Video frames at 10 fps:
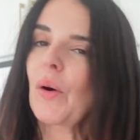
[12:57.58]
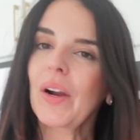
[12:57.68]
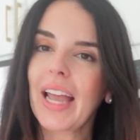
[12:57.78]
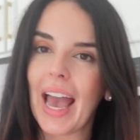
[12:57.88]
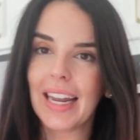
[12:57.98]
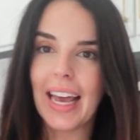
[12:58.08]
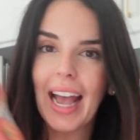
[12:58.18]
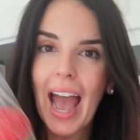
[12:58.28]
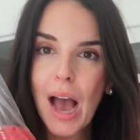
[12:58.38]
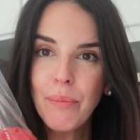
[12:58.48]

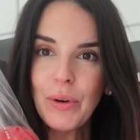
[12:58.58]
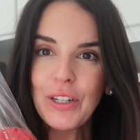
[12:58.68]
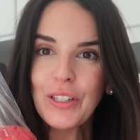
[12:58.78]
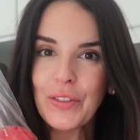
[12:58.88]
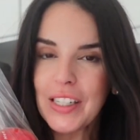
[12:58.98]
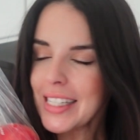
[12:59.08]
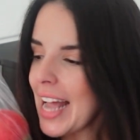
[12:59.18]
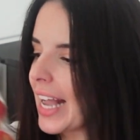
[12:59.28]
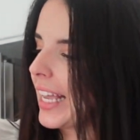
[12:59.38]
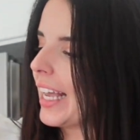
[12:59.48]
organic apples for
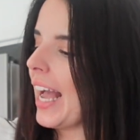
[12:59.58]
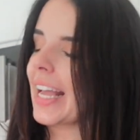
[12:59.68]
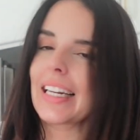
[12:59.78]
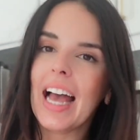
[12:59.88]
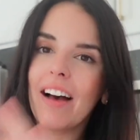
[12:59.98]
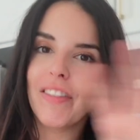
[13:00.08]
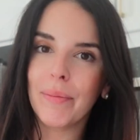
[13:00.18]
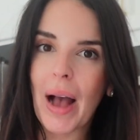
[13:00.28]
snacking. I can have them